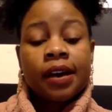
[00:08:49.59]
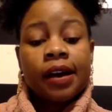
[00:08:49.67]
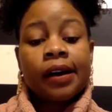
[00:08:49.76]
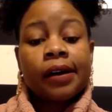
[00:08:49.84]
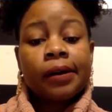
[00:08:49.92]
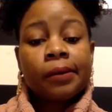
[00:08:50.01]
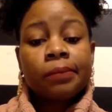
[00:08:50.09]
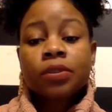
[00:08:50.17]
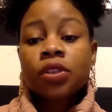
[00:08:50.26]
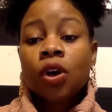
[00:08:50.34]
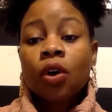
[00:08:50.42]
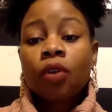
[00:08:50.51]

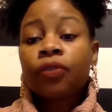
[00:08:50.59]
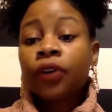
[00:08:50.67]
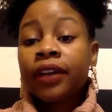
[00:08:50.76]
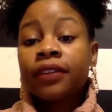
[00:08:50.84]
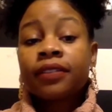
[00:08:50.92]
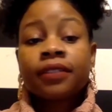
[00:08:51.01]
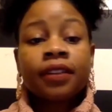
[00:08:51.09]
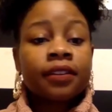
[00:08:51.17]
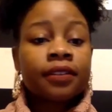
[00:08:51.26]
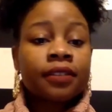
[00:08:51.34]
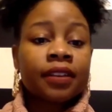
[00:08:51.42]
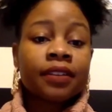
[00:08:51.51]
So for
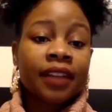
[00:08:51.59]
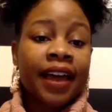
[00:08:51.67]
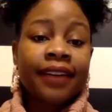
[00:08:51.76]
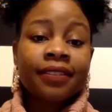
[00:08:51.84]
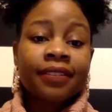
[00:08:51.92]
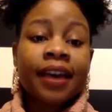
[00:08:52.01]
instance, this last